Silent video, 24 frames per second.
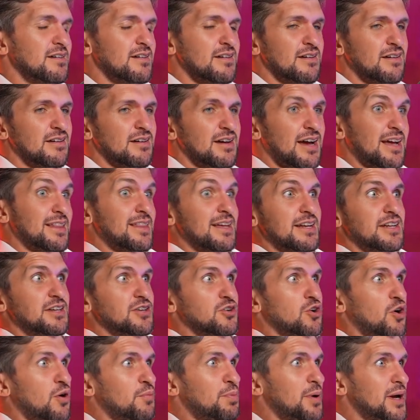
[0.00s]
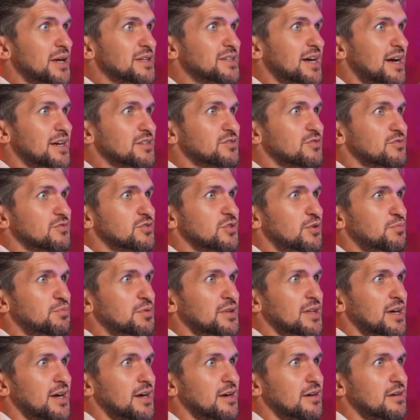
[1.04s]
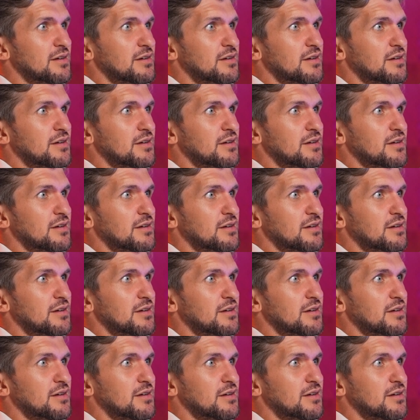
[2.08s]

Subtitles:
And then you got to pay tax on top of that.